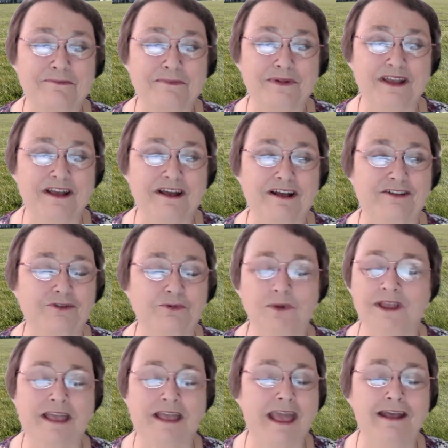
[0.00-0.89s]
Because
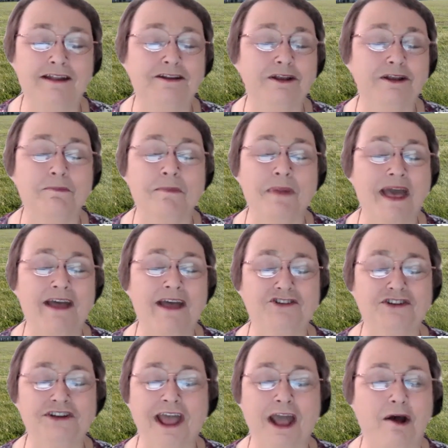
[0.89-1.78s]
we can't
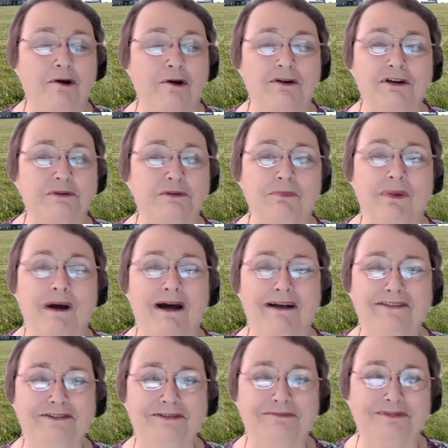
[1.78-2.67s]
imagine how it could
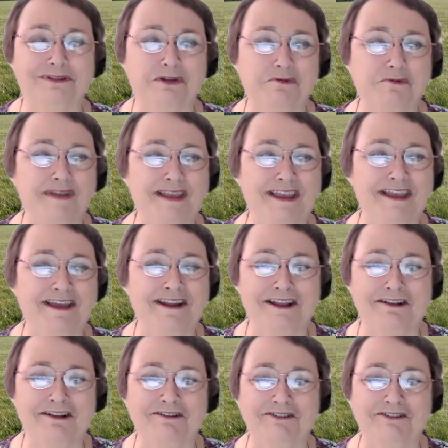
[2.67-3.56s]
possibly be
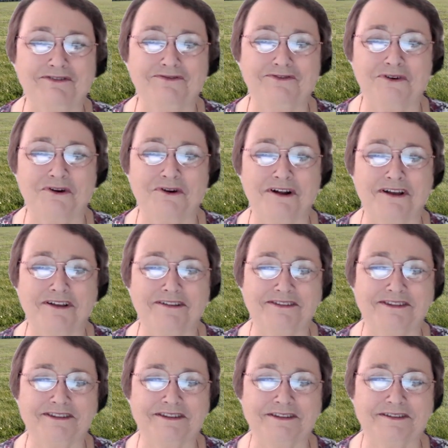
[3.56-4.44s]
any good for
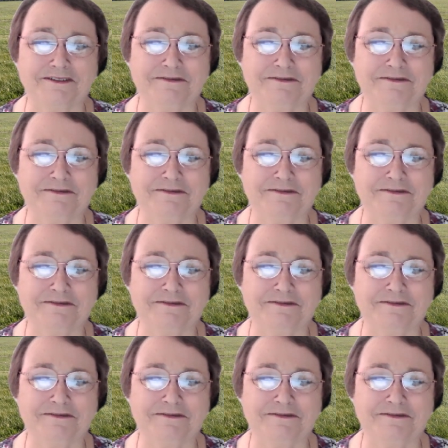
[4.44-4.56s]
us.